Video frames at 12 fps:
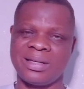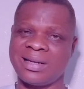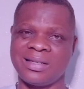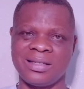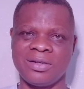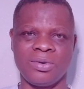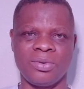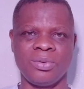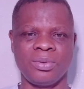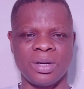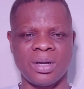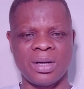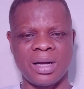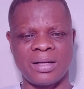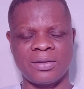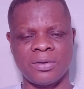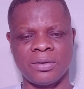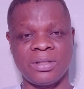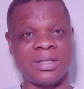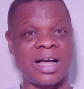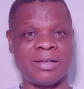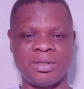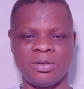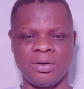That is not good at all. This
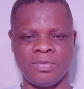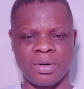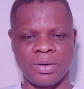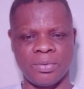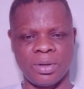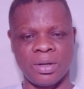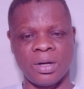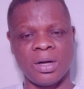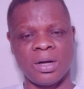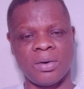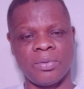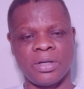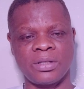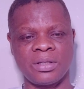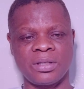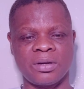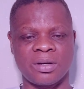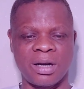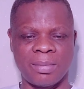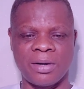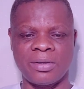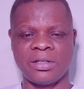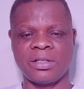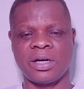guy has been doing very well. We're still talking
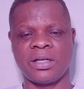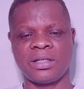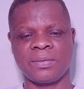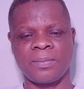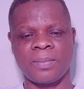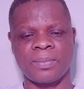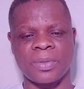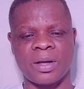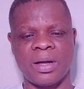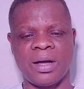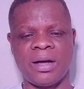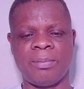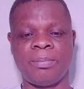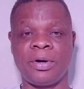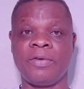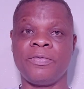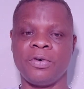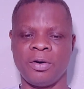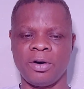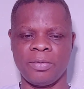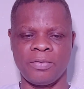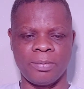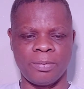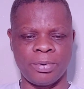about the trends. Pray
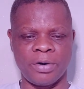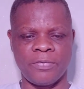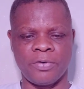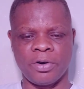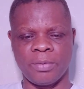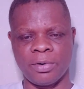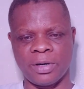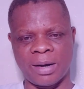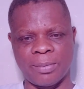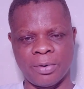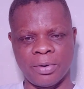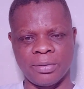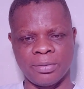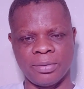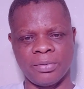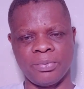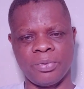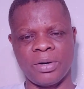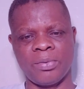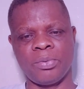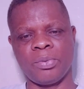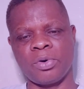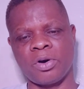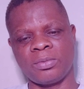for Burnaboy. Well,
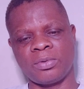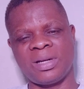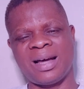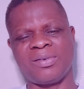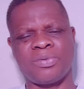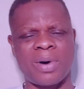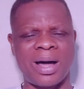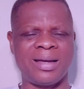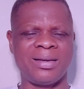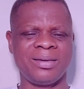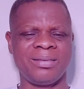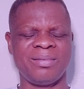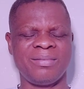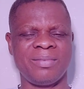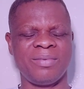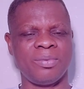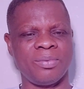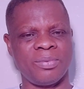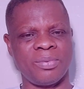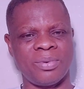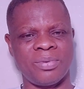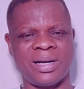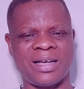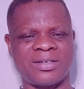we'll come to that. Why?
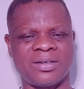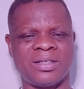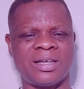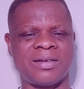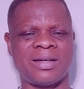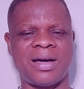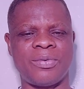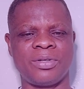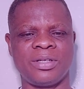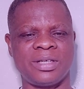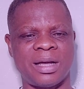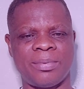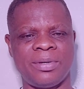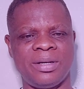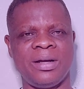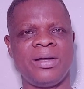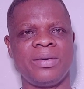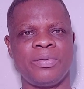When I saw this, I was like, what is happening?